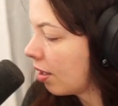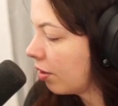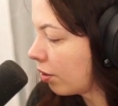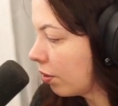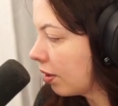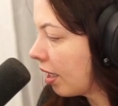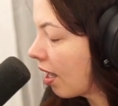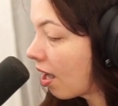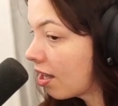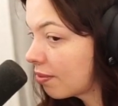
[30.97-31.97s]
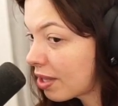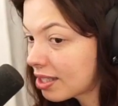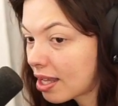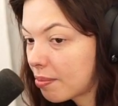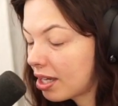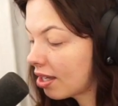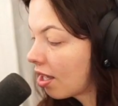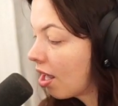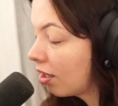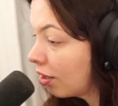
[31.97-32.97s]
truly. They sent me
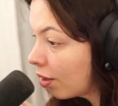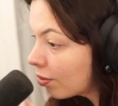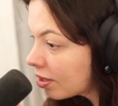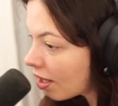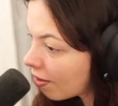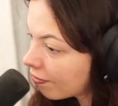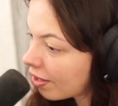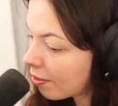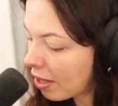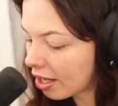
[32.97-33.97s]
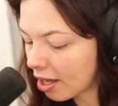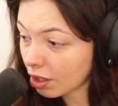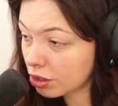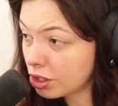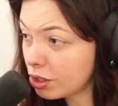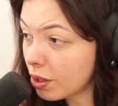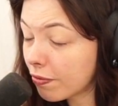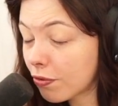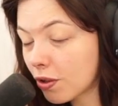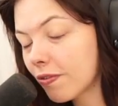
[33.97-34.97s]
loads of their makeup to do a
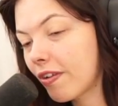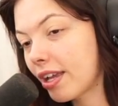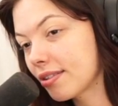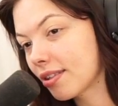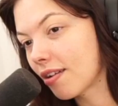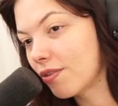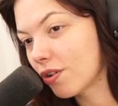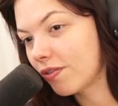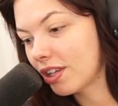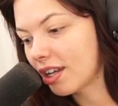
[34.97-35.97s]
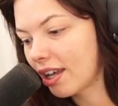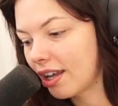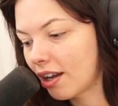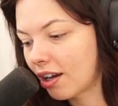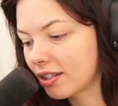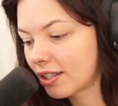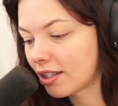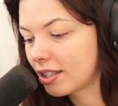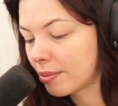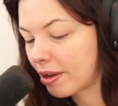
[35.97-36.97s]
full face of Norvina and
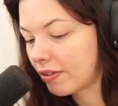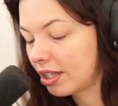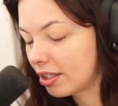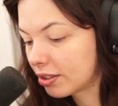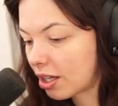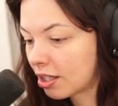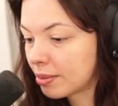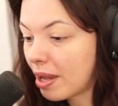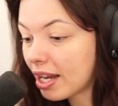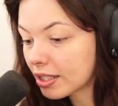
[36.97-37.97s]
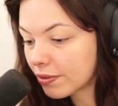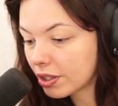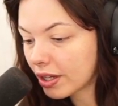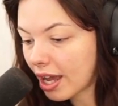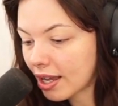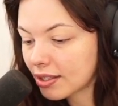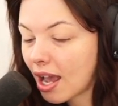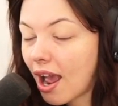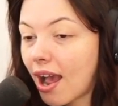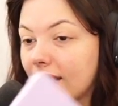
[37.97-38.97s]
Anastasia Beverly Hills Cosmetics for you guys,
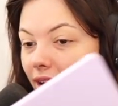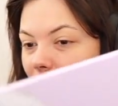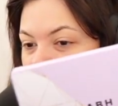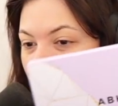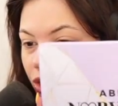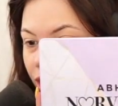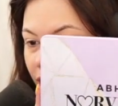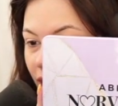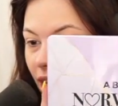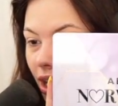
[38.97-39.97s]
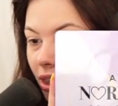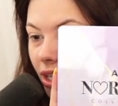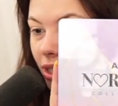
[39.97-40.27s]
and then feature this